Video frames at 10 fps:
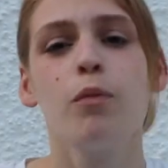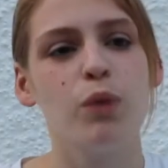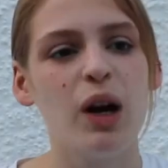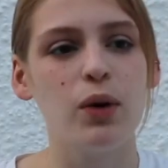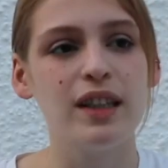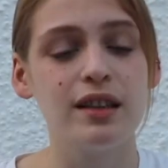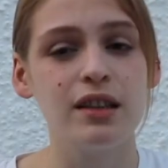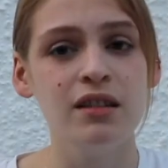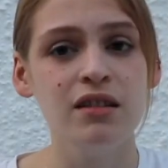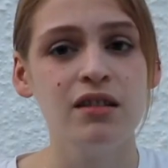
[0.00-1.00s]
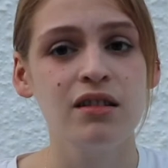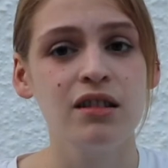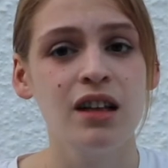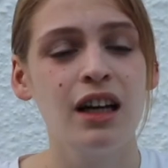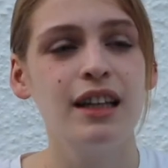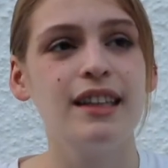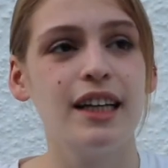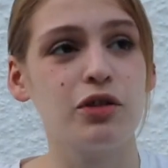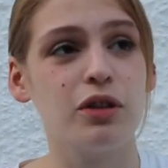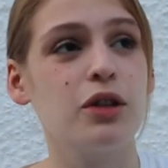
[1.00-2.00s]
Brett Weston
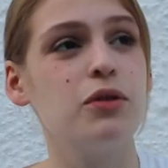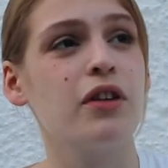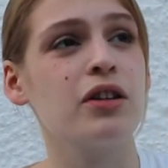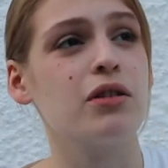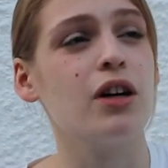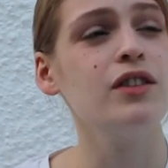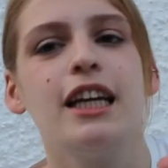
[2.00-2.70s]
takes really cool photographs.